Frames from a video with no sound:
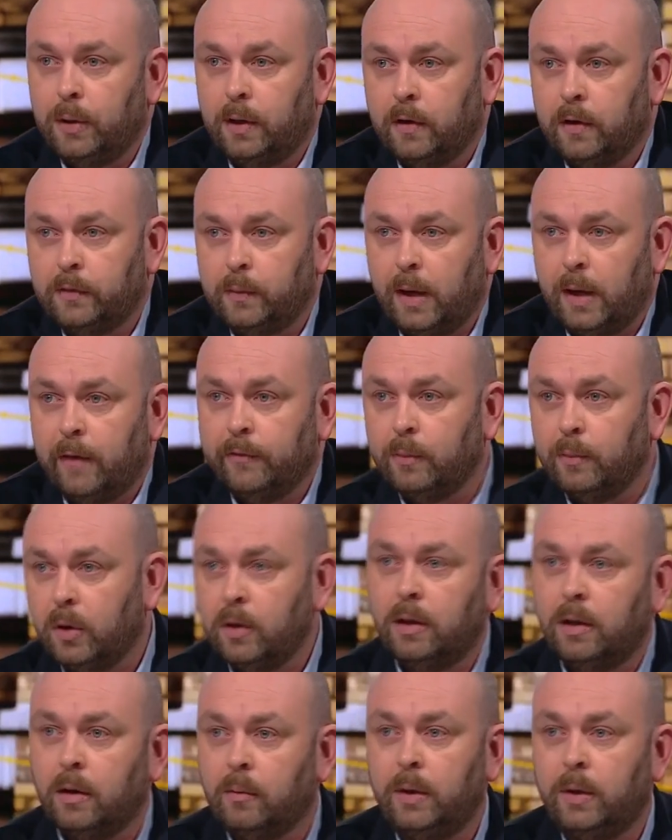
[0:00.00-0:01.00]
because we have the
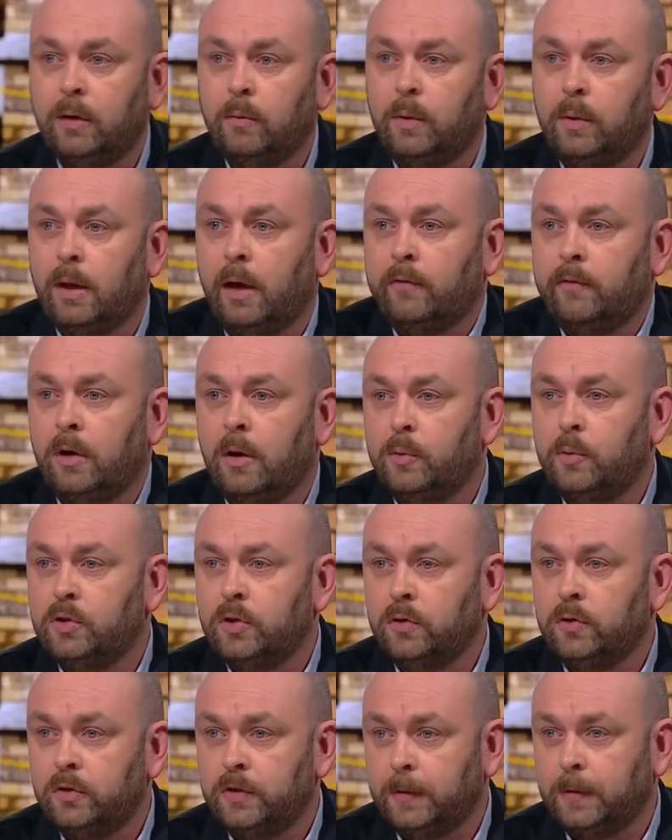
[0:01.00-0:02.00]
money and we have an
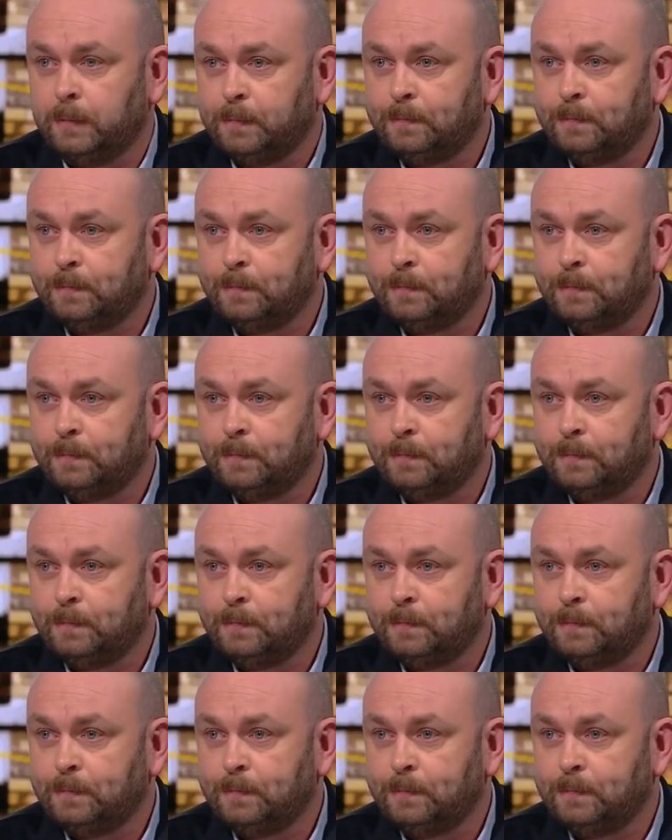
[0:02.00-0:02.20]
opportunity.